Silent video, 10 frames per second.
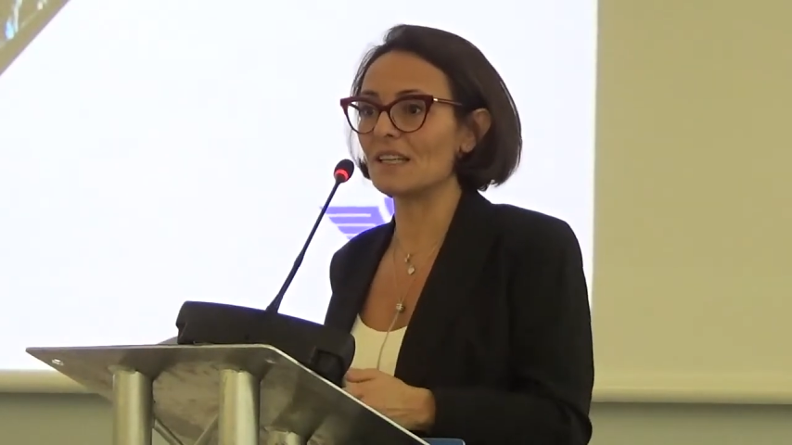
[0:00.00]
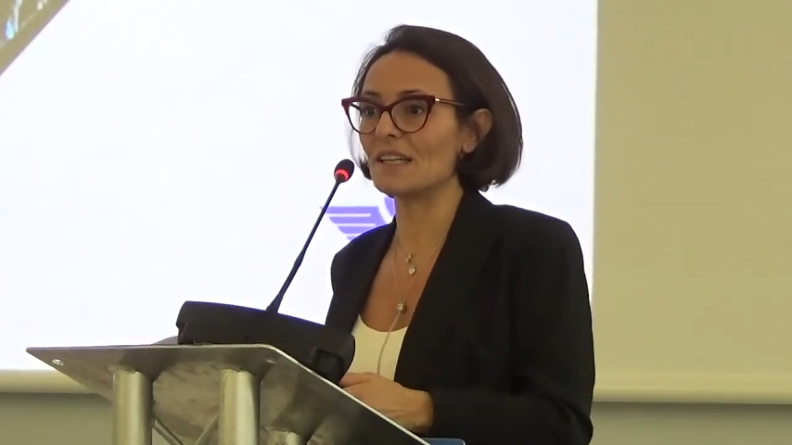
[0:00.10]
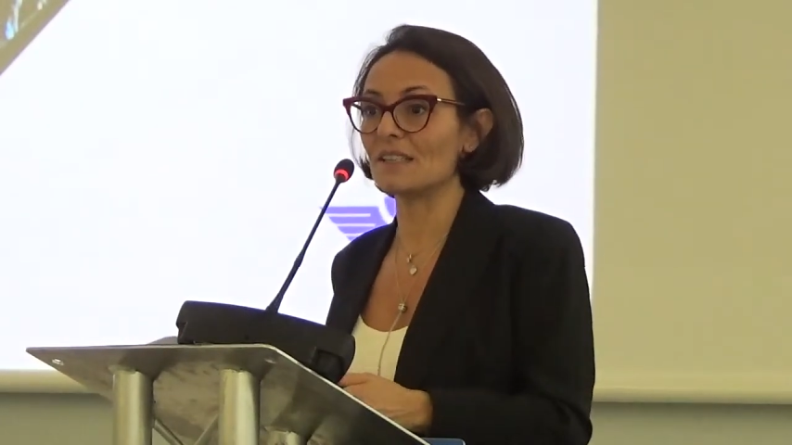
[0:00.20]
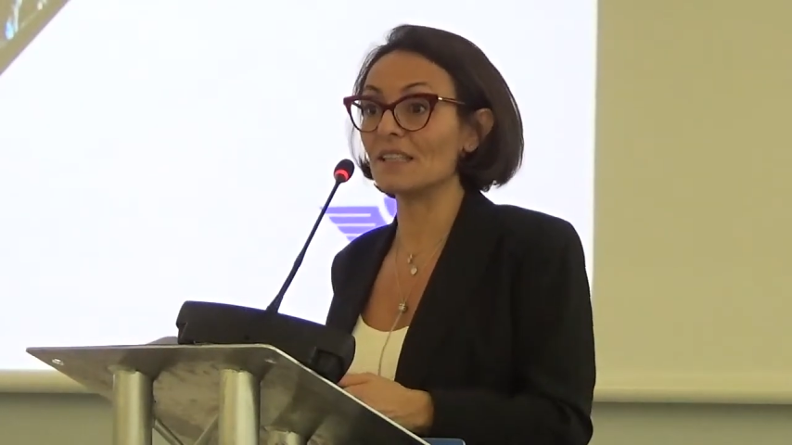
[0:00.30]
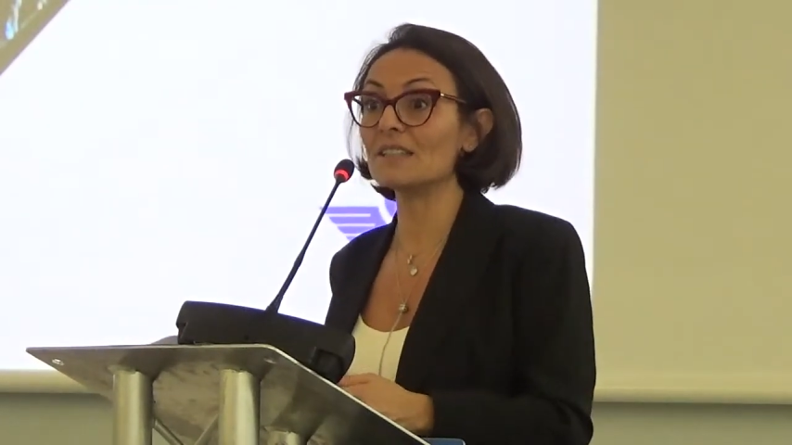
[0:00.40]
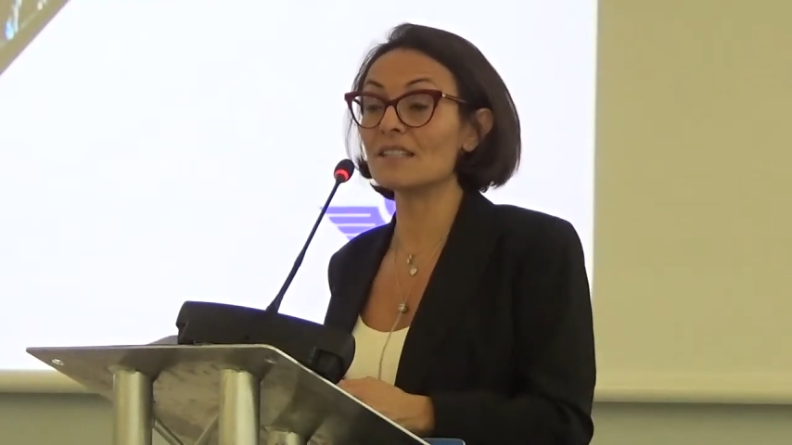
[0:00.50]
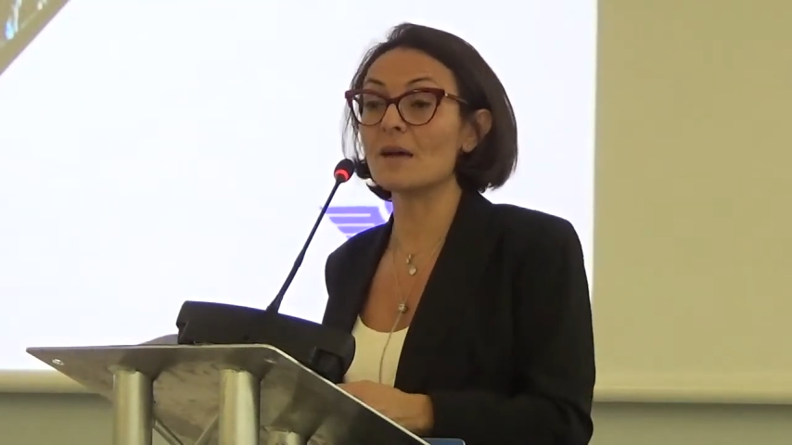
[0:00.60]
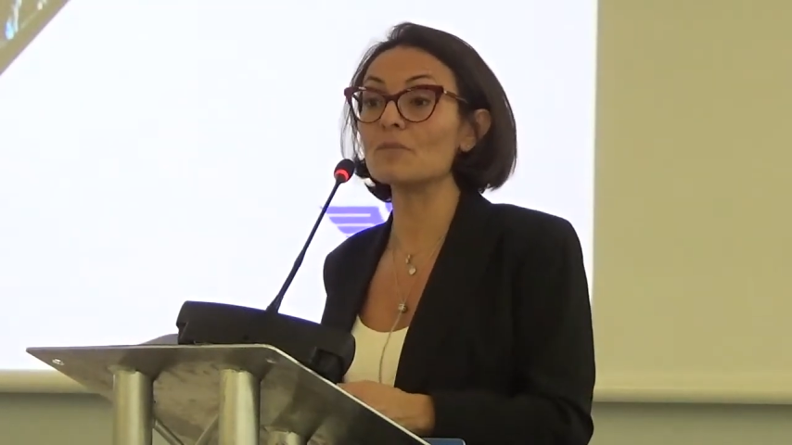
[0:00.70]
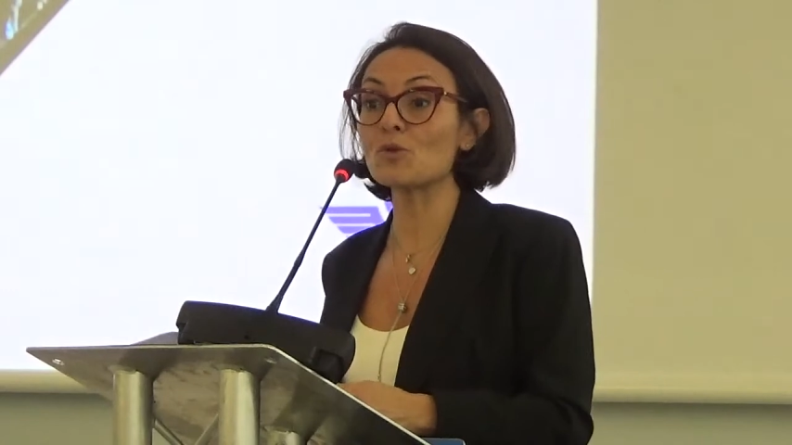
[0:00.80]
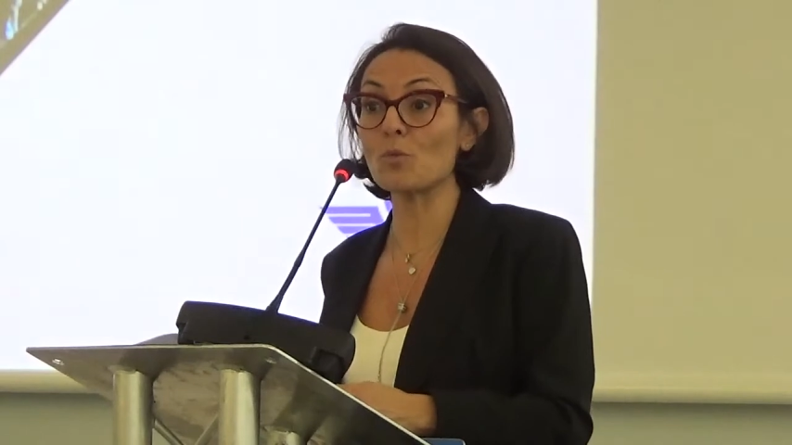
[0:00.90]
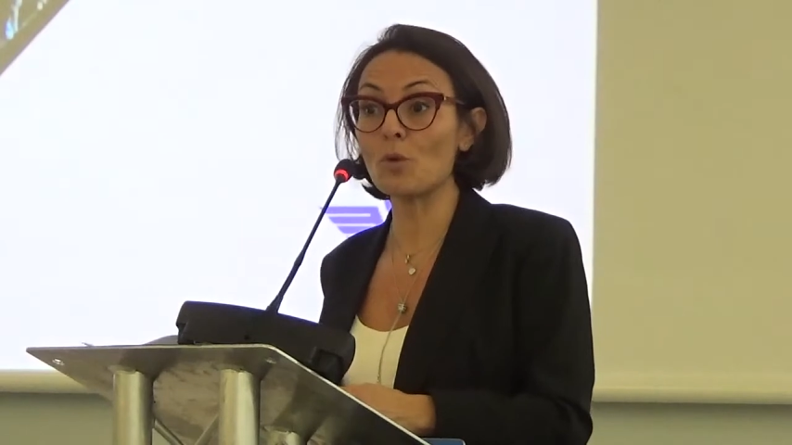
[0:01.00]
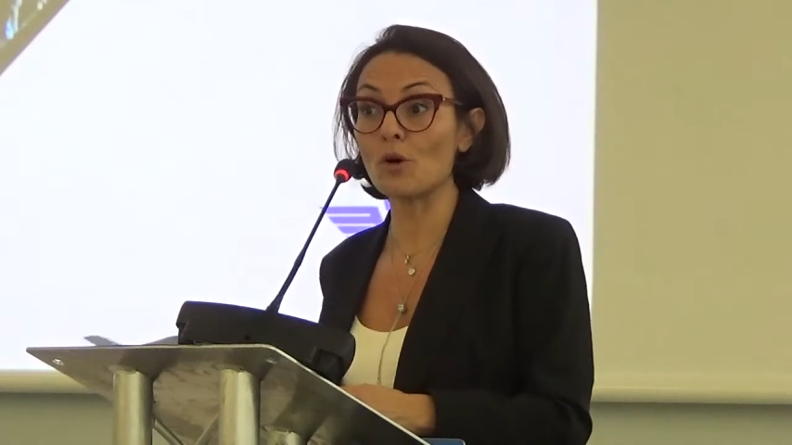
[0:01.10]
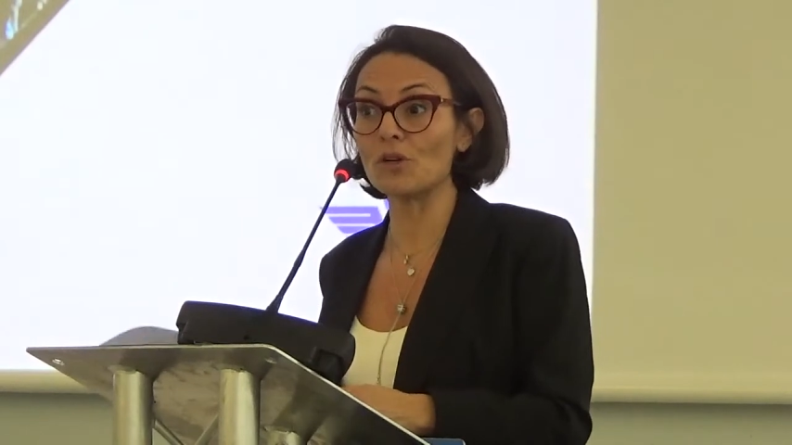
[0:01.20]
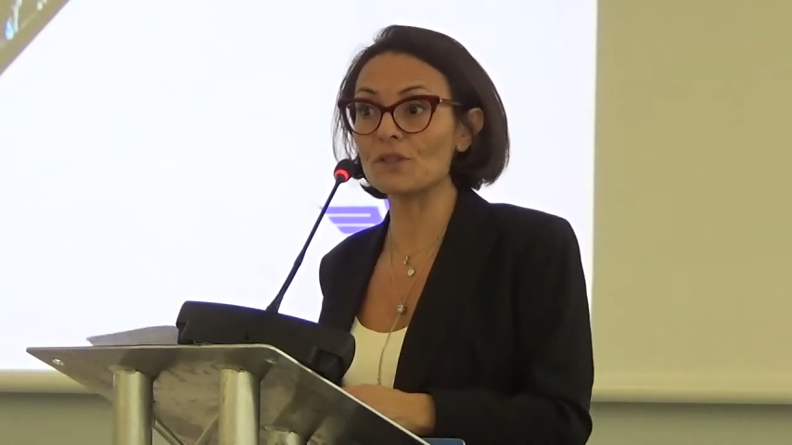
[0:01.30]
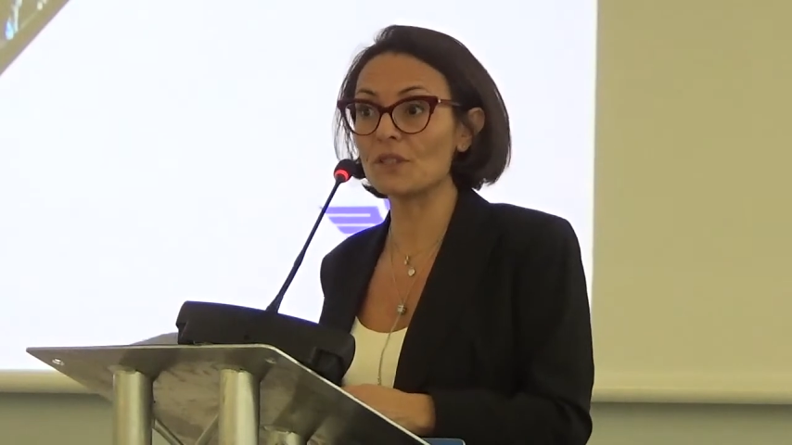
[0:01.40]
uh, need some
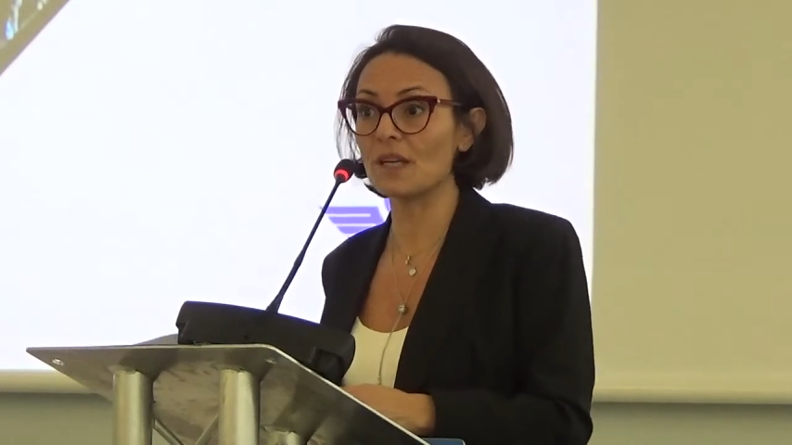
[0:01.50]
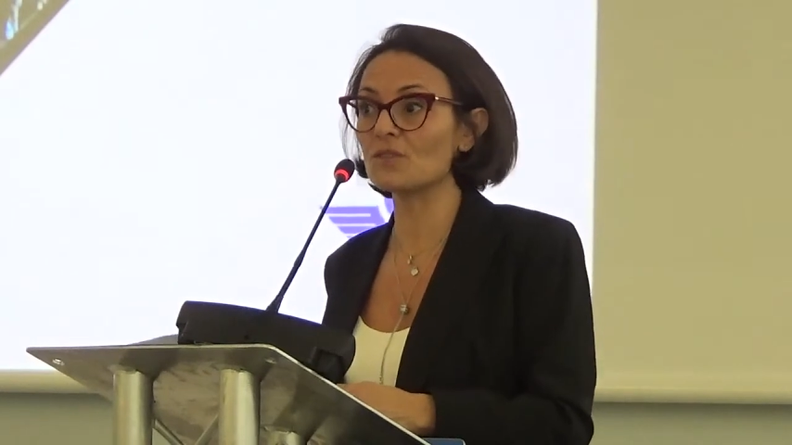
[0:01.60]
support,